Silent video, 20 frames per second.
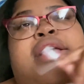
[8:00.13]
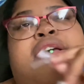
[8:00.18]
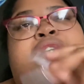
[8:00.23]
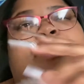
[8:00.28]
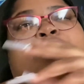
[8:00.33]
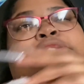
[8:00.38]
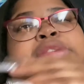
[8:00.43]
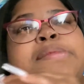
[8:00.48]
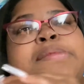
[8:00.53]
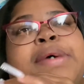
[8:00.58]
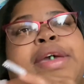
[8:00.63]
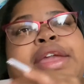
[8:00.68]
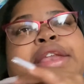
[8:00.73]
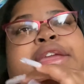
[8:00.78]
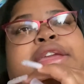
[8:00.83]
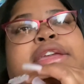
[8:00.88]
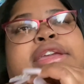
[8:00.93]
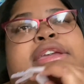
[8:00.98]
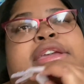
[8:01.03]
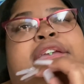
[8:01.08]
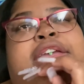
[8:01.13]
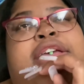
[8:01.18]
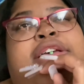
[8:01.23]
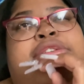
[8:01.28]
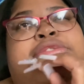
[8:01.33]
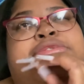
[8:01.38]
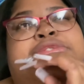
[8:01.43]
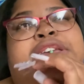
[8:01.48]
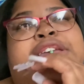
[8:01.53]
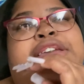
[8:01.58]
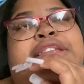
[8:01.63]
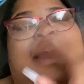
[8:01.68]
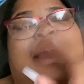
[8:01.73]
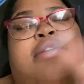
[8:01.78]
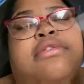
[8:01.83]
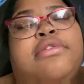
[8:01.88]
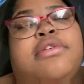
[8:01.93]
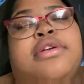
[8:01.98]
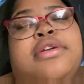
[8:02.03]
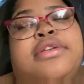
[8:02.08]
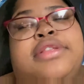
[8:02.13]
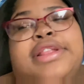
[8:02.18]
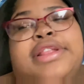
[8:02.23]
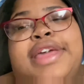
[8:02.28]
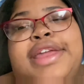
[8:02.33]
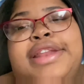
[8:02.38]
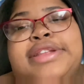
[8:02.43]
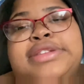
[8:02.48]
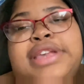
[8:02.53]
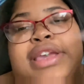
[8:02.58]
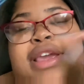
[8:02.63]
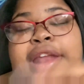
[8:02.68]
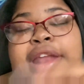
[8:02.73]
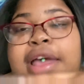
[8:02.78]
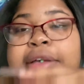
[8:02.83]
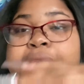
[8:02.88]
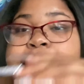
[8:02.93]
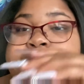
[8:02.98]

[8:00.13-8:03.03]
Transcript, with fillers: somebody else take it out or the lady take it out.